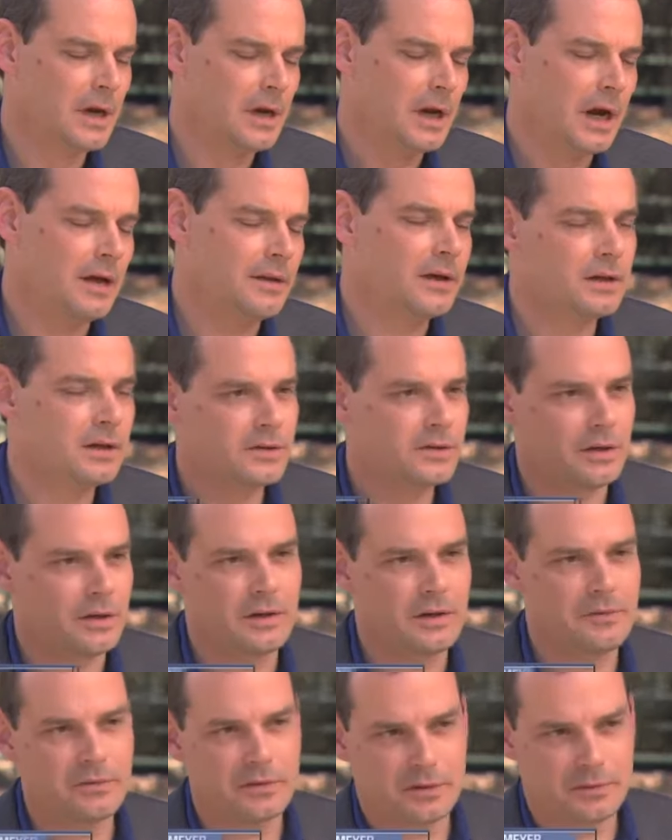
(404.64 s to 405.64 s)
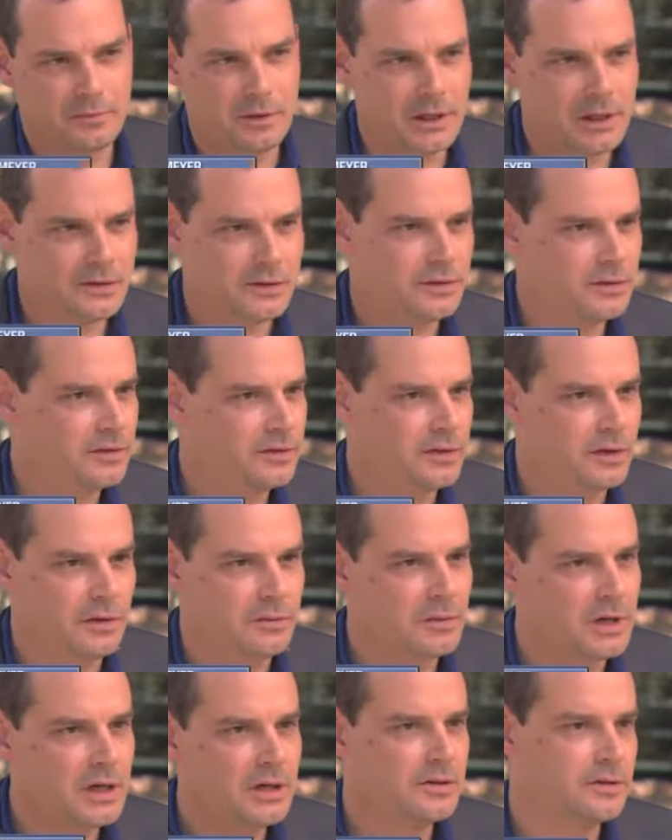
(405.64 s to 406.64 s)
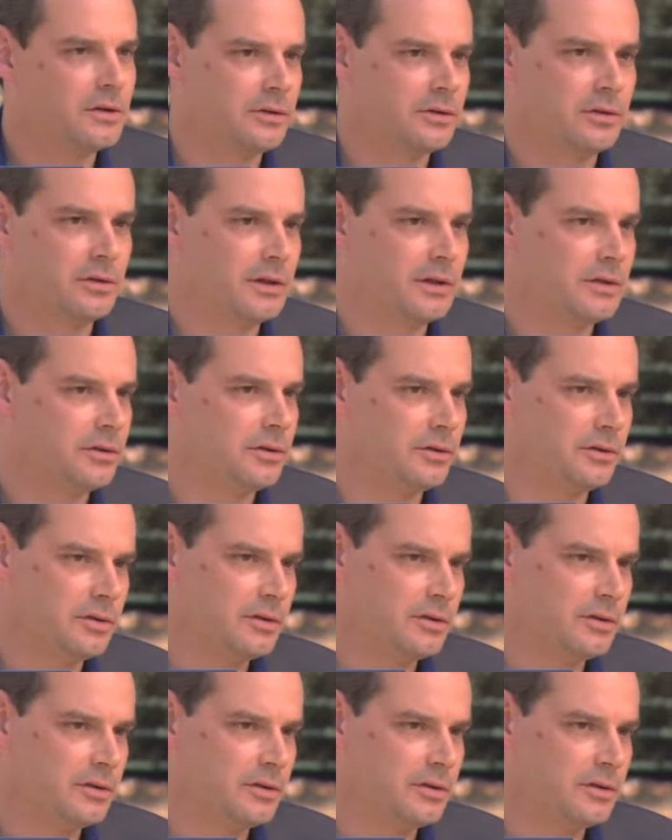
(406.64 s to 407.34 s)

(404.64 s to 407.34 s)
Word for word: I think in South Africa it plays into so many social issues.